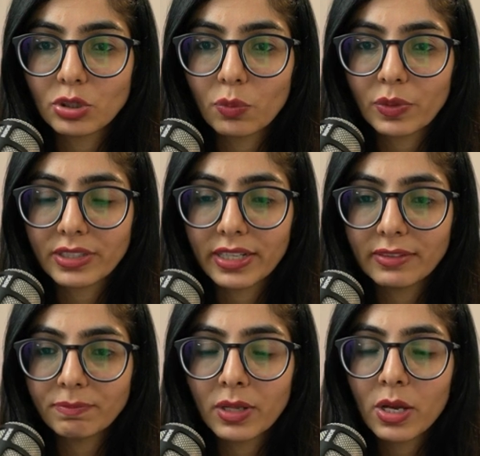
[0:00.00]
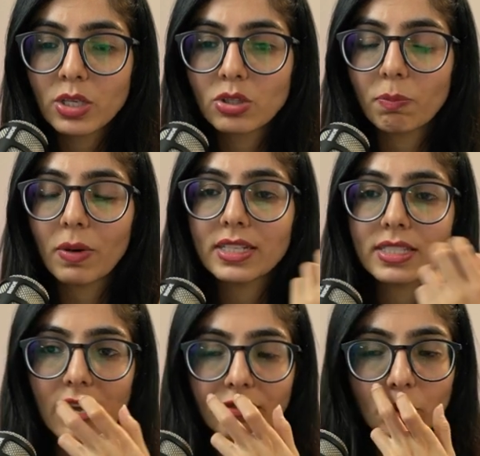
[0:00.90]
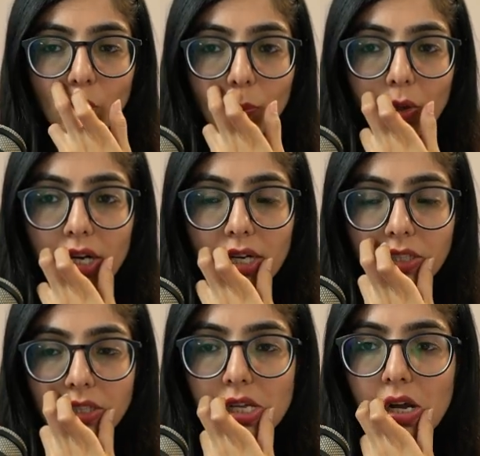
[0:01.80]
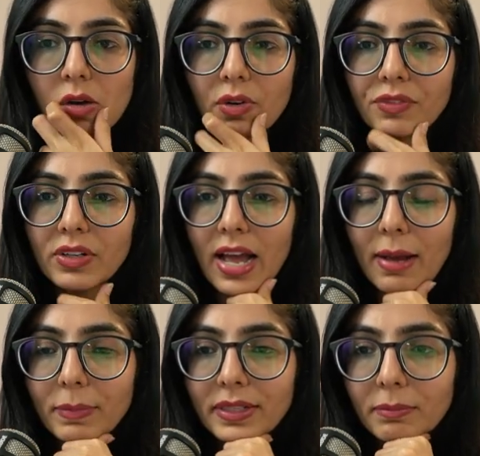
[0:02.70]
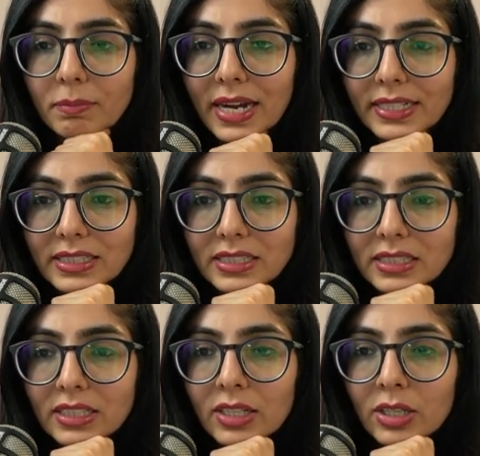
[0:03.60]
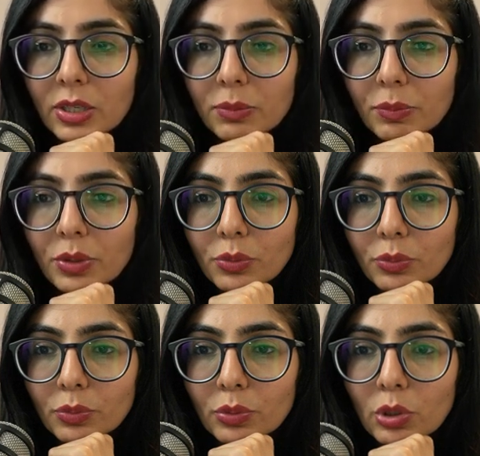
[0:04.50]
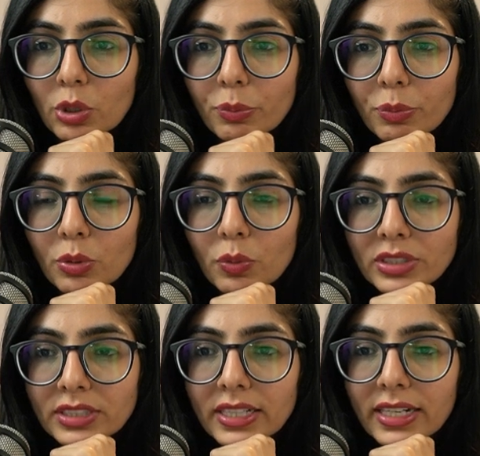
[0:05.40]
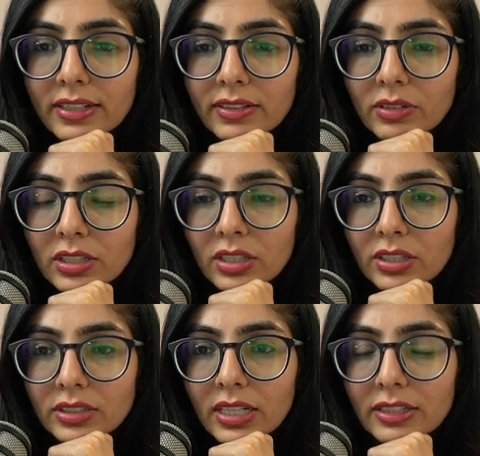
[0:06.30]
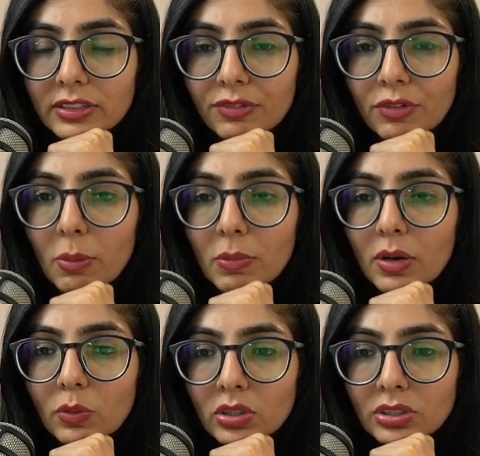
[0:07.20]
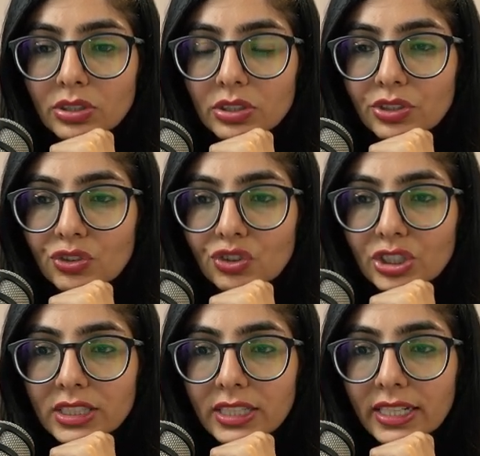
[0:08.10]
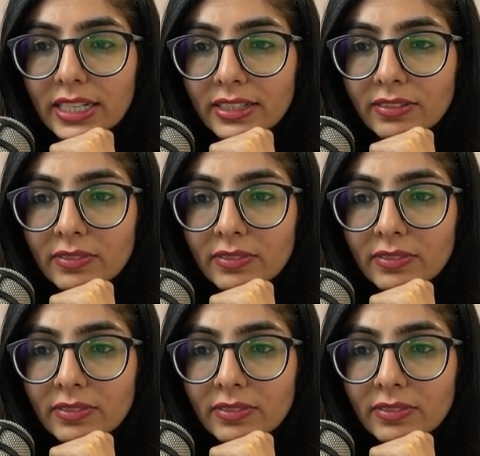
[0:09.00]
over there. So plus half you will put it. So what will happen? Minus mu. Mu was there, that the formula was Gn